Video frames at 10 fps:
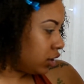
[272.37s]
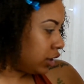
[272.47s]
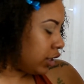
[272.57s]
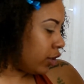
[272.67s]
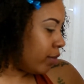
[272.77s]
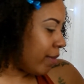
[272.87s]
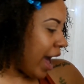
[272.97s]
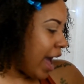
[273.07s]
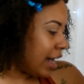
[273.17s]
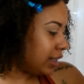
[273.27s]
2
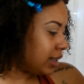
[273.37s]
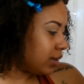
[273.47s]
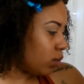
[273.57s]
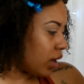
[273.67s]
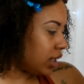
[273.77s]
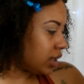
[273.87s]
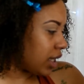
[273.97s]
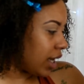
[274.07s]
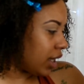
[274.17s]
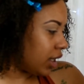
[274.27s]
mattes. One is
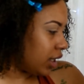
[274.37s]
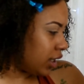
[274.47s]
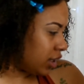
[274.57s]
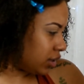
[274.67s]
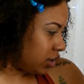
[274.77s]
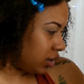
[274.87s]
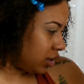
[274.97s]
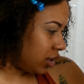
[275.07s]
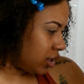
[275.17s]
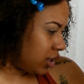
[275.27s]
like a
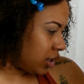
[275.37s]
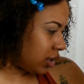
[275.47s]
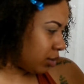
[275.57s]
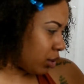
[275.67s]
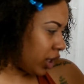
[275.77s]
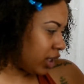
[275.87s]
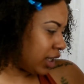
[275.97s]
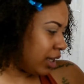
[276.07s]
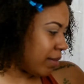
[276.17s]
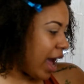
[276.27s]

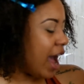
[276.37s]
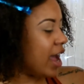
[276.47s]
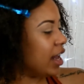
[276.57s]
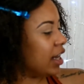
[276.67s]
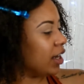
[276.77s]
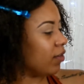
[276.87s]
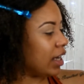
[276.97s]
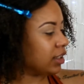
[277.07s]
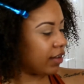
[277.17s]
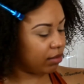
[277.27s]
sparkly matte and then the
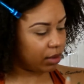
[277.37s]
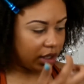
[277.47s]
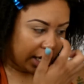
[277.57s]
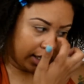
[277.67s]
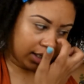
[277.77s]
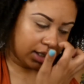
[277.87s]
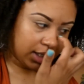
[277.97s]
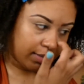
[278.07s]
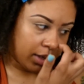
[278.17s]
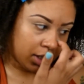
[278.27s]
rest of them look like they're
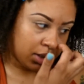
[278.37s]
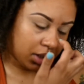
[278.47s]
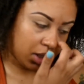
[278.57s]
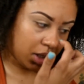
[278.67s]
shimmers.